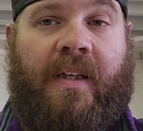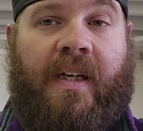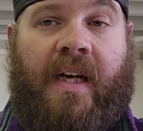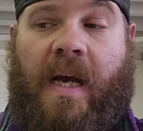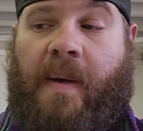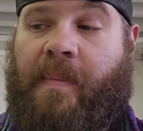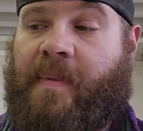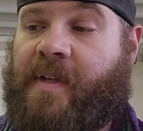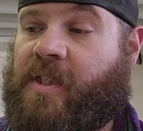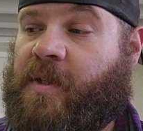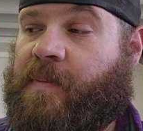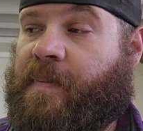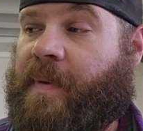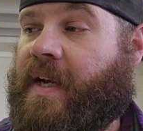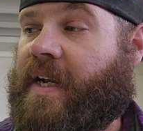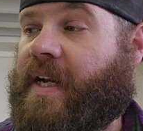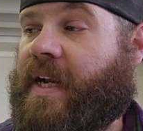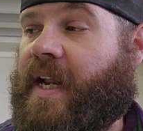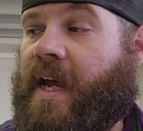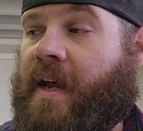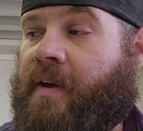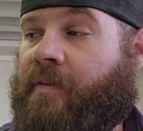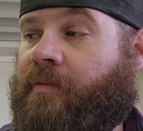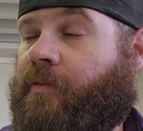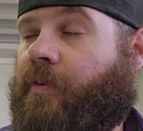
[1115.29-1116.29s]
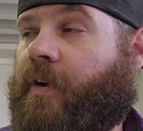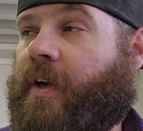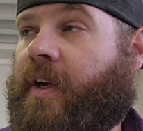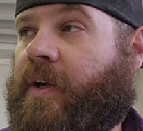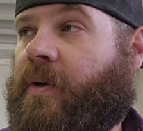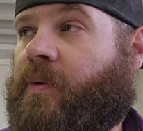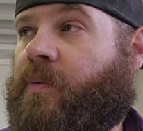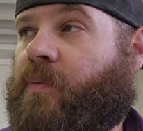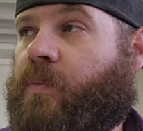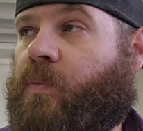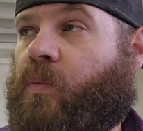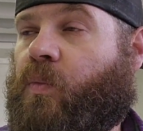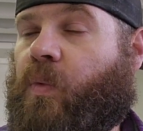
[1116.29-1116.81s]
I've been spending every
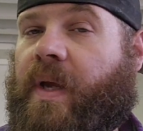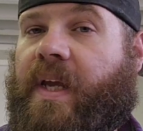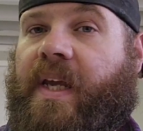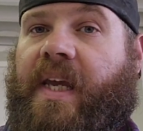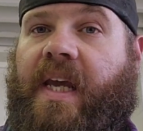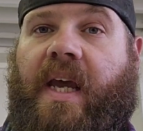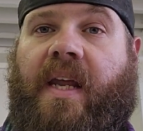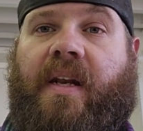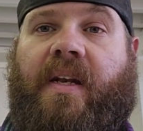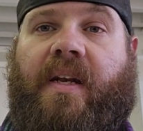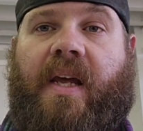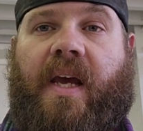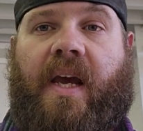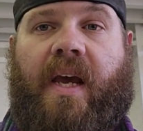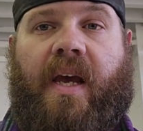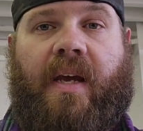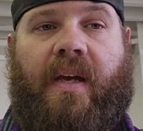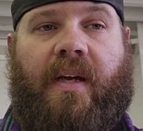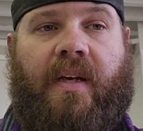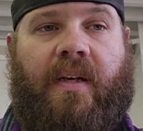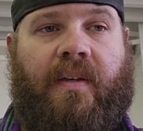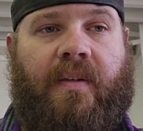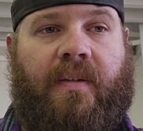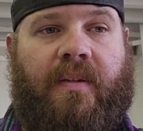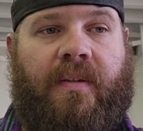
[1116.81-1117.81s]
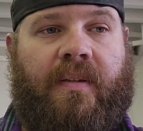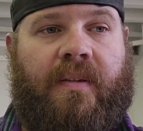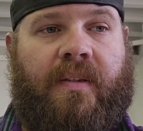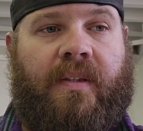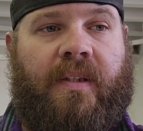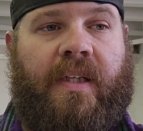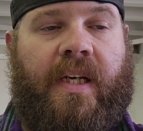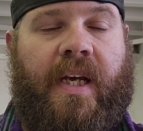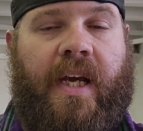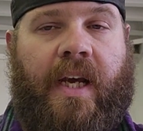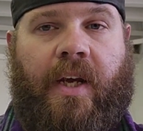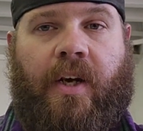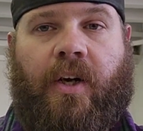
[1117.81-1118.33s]
weekend day
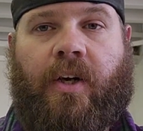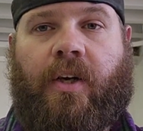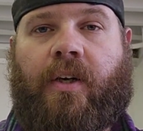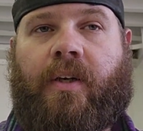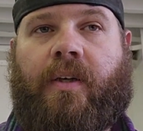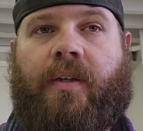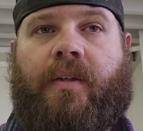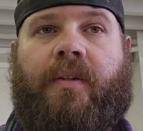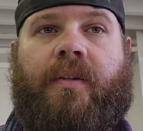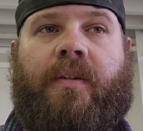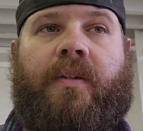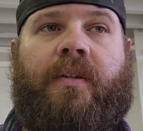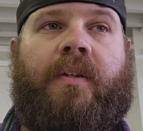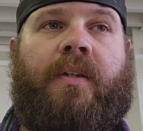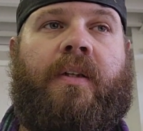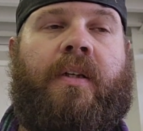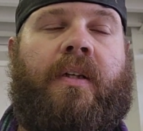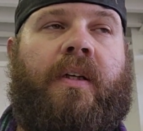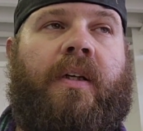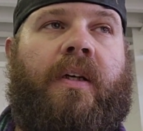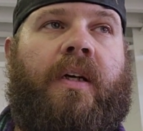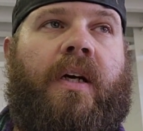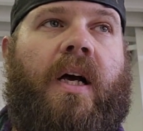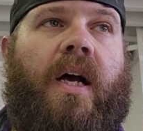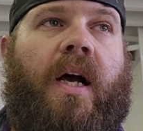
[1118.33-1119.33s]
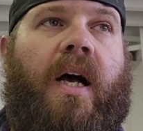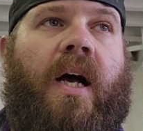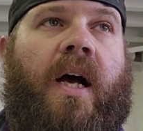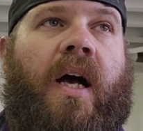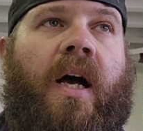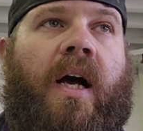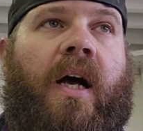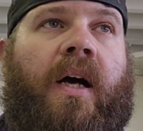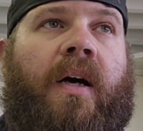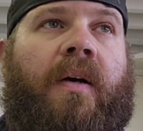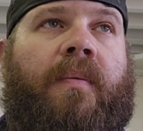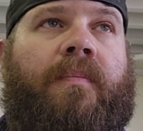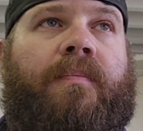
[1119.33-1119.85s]
here.
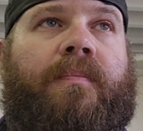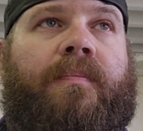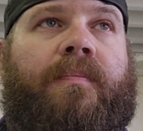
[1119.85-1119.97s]
I